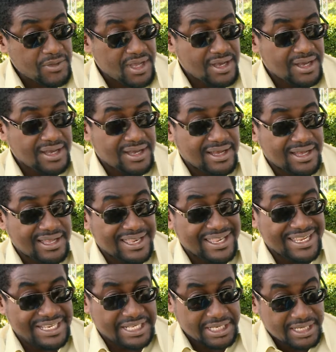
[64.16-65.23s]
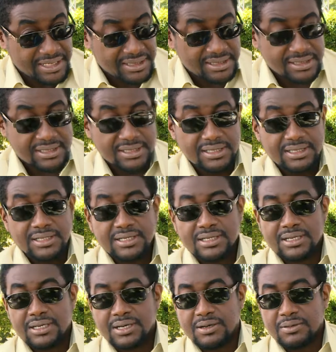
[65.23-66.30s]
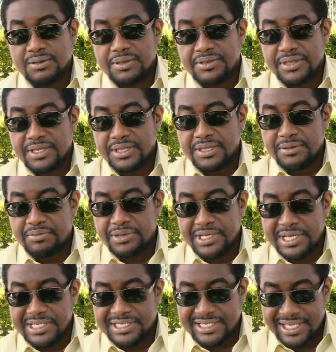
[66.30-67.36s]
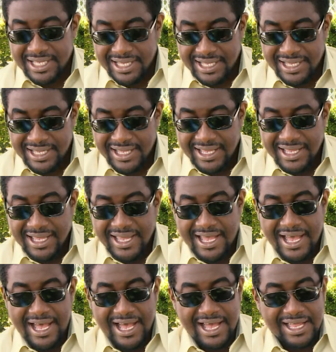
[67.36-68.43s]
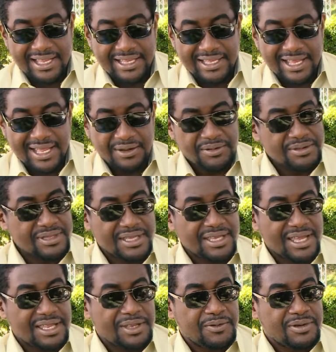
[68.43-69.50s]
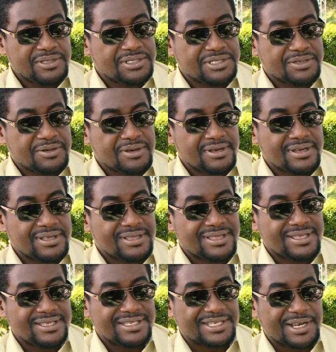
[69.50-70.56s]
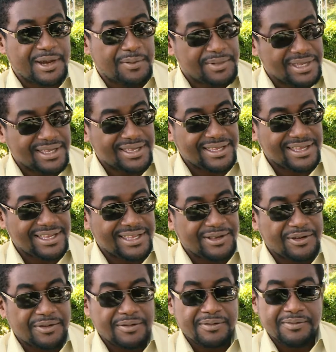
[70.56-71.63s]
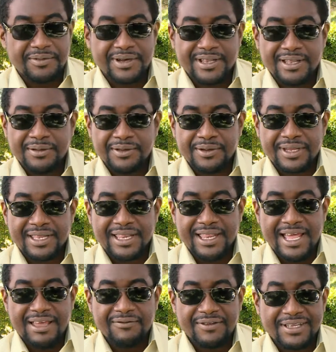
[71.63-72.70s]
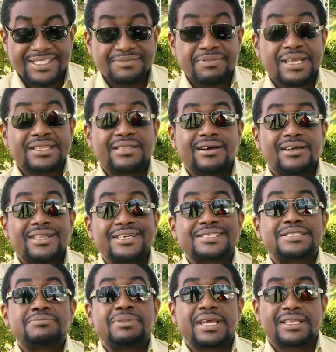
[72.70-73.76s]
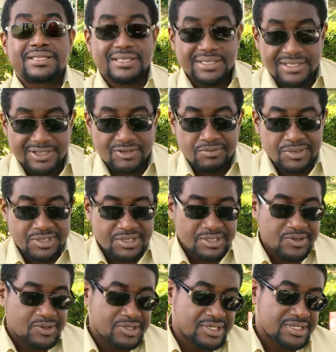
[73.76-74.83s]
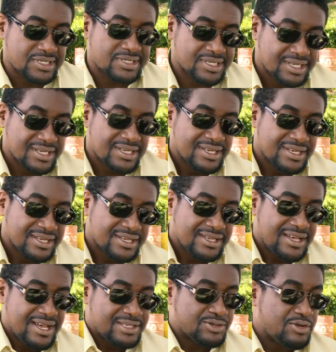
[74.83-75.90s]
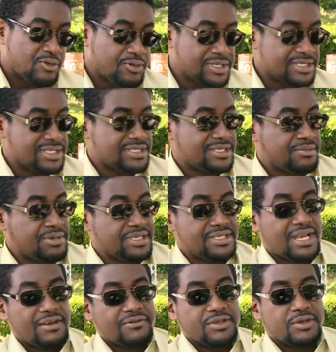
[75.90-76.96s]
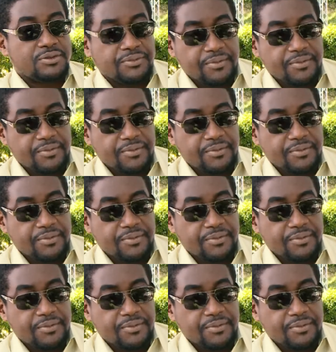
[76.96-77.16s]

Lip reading: lately within the PSA, and I don't think anyone saw this coming, you know, but I know in life expect the unexpected. So Mr. Saunders, as always, it's a pleasure having you.